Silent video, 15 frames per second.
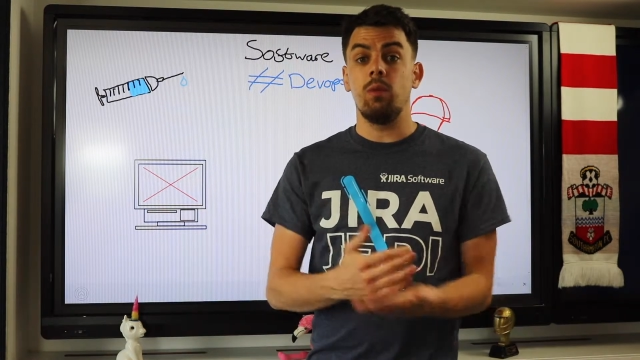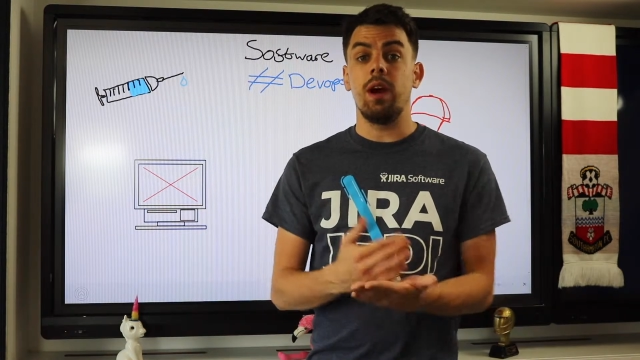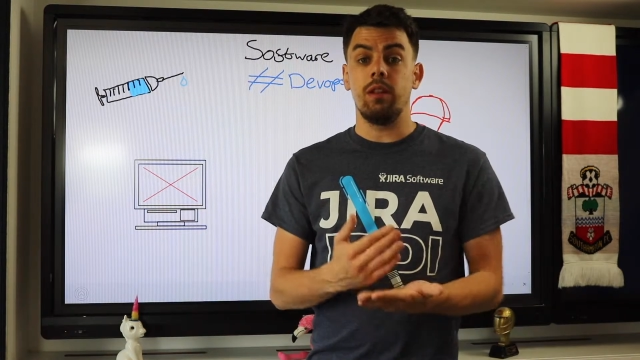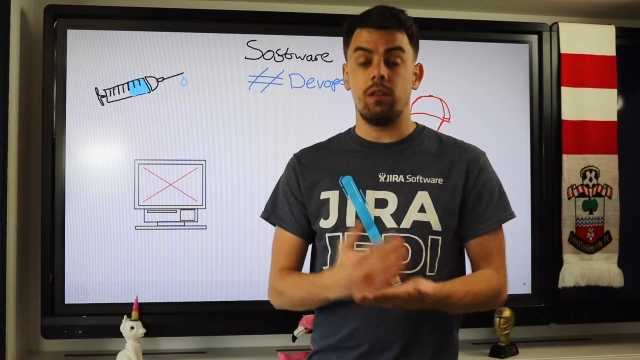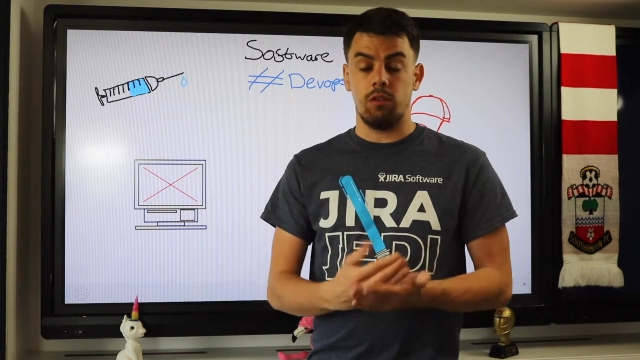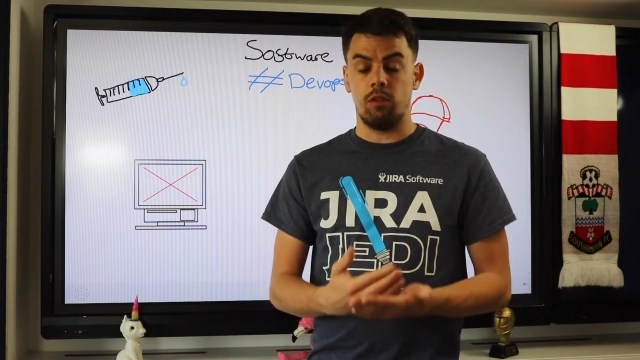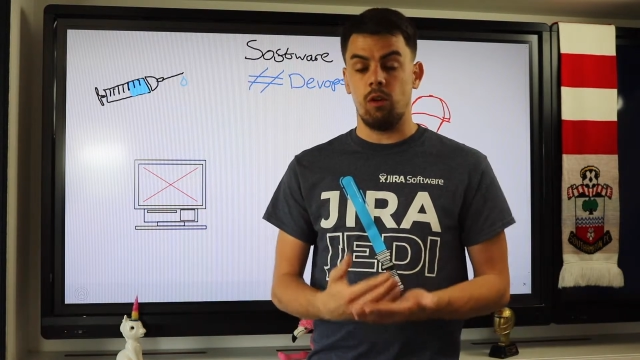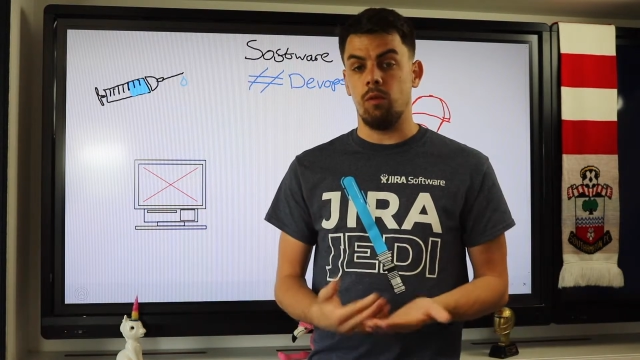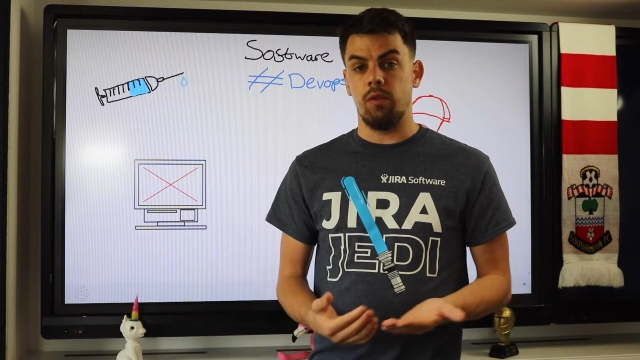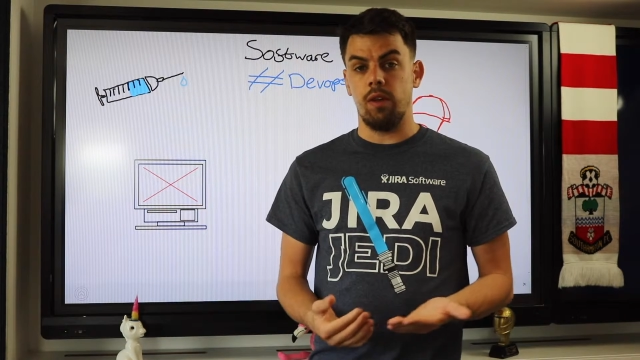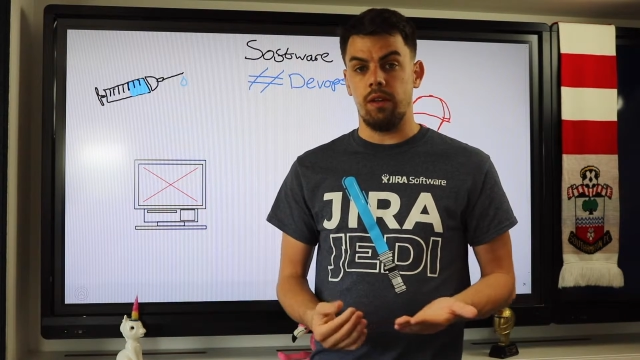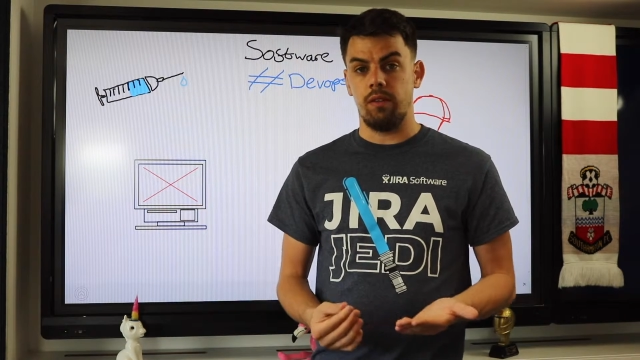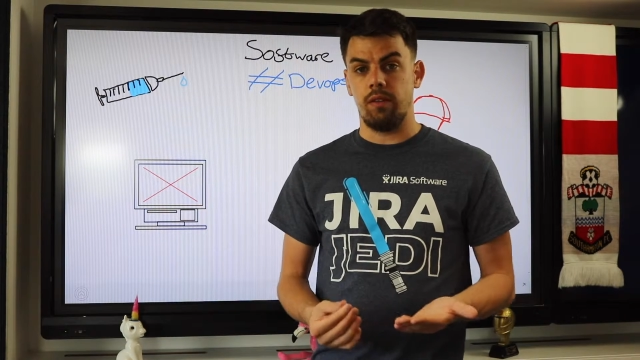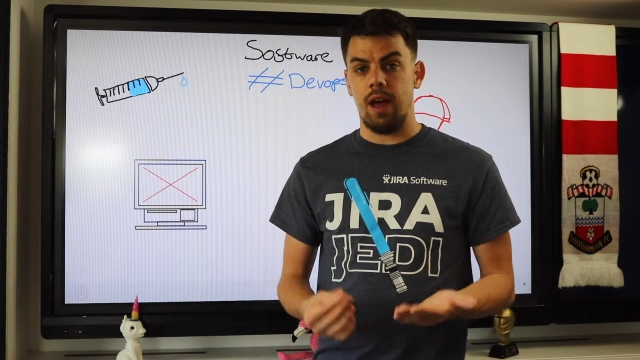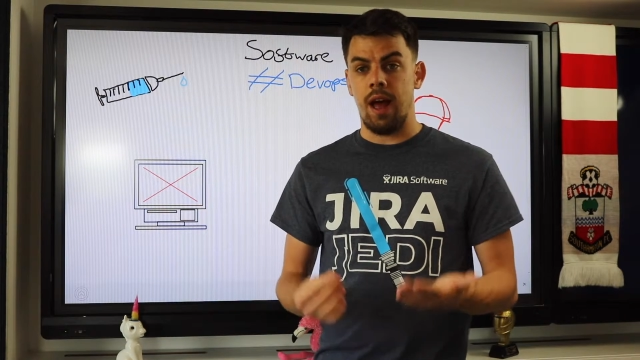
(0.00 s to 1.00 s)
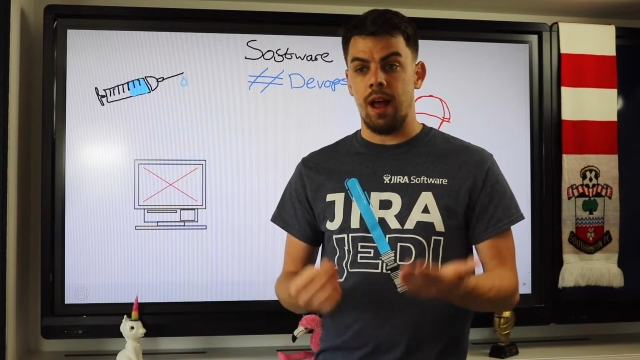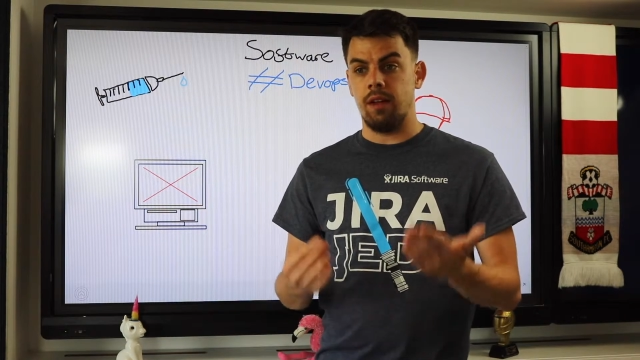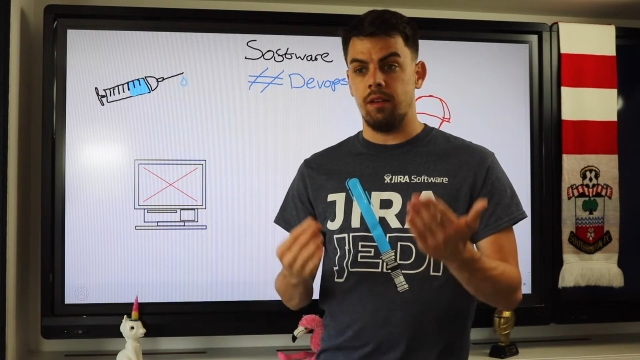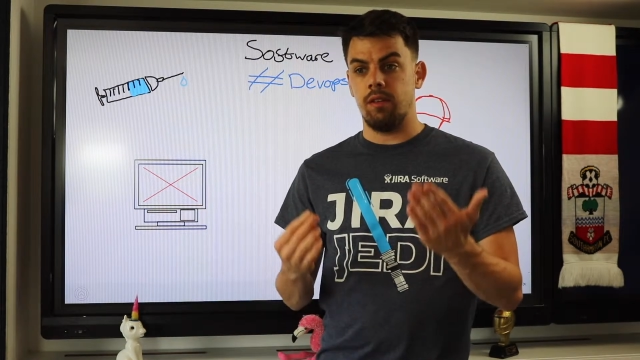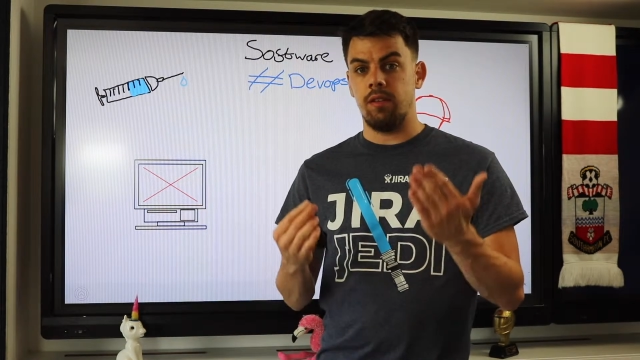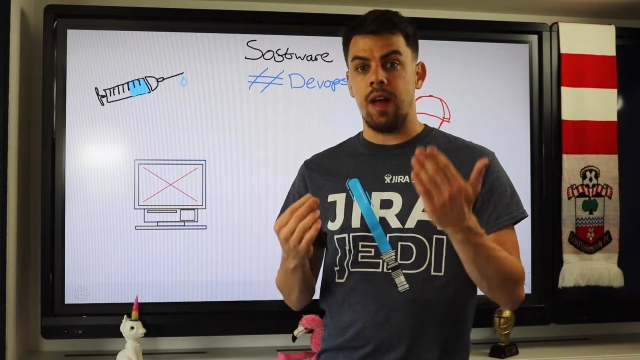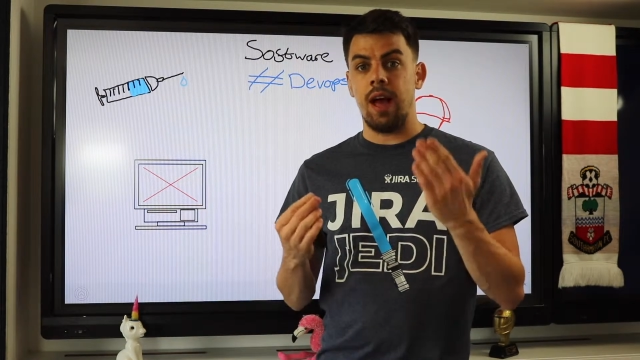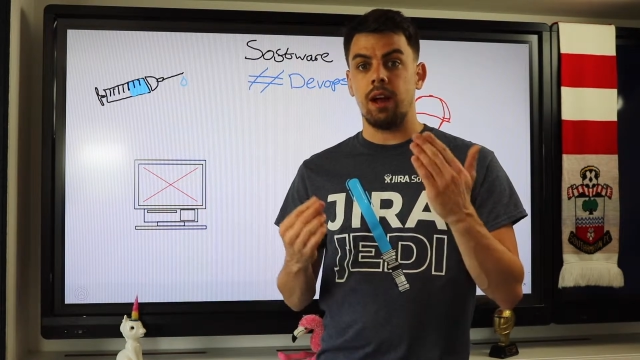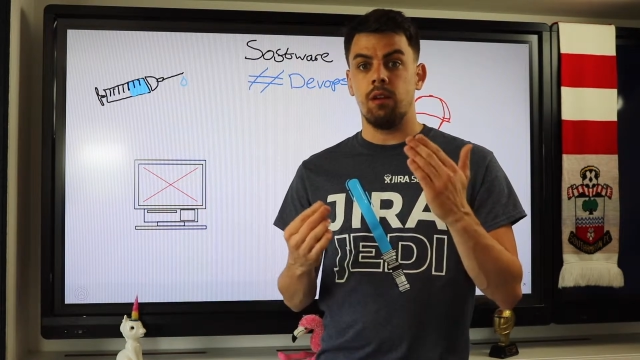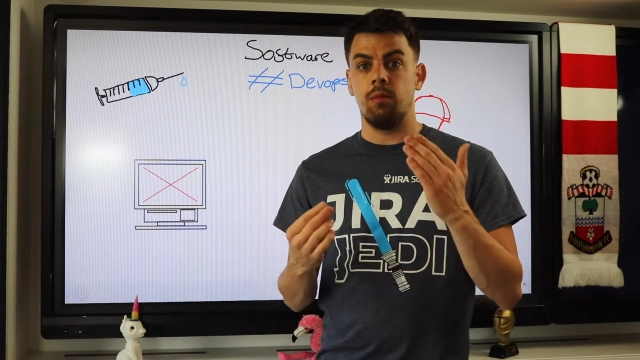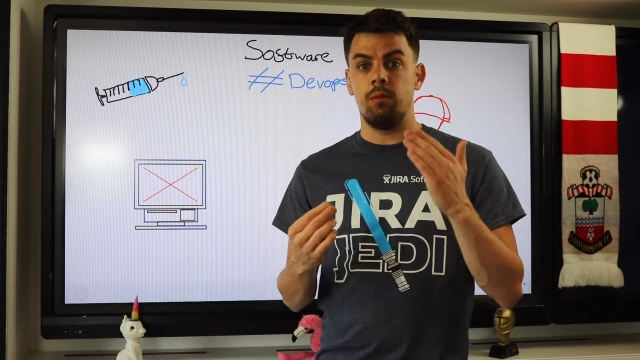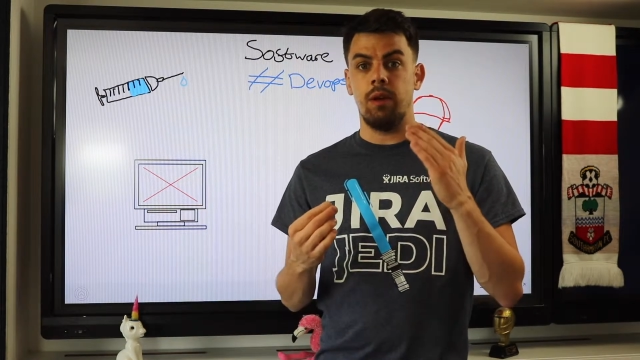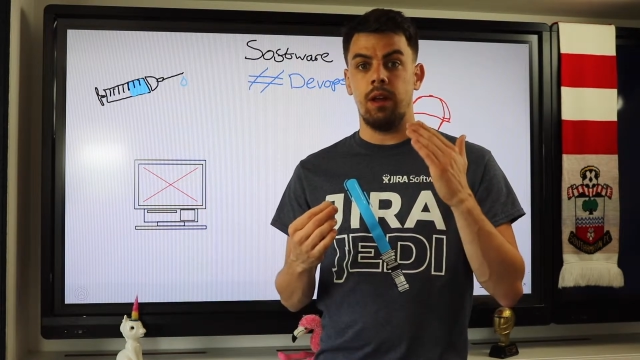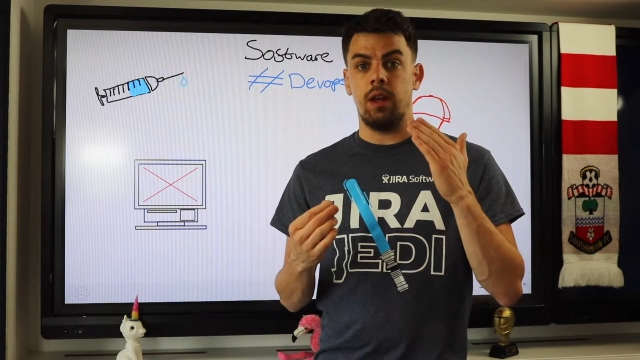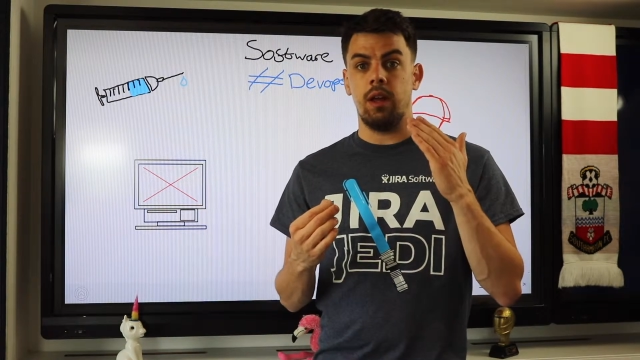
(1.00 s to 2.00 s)
way to solve this, and that
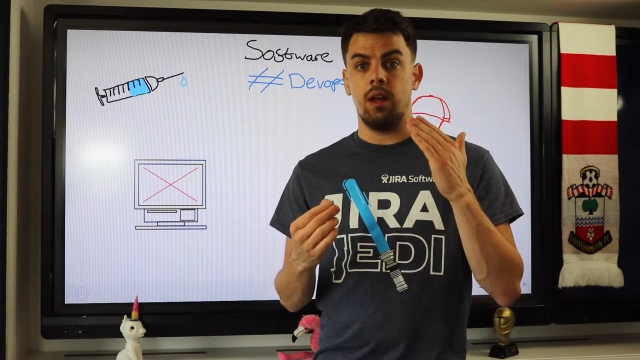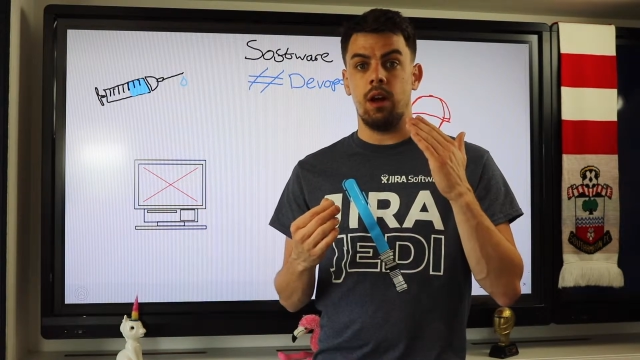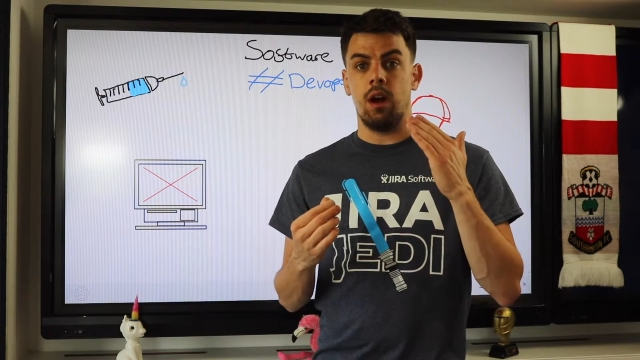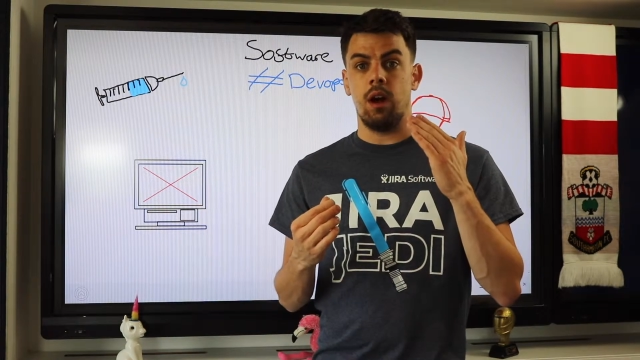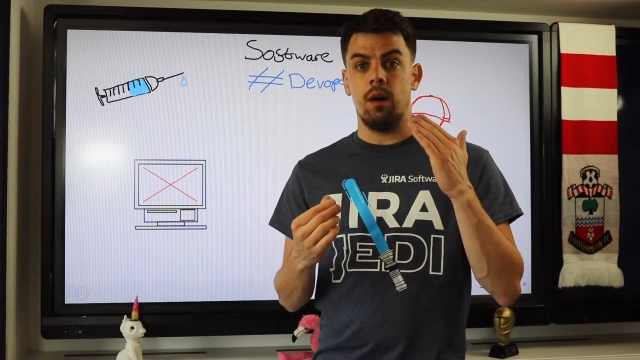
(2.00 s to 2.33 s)
can be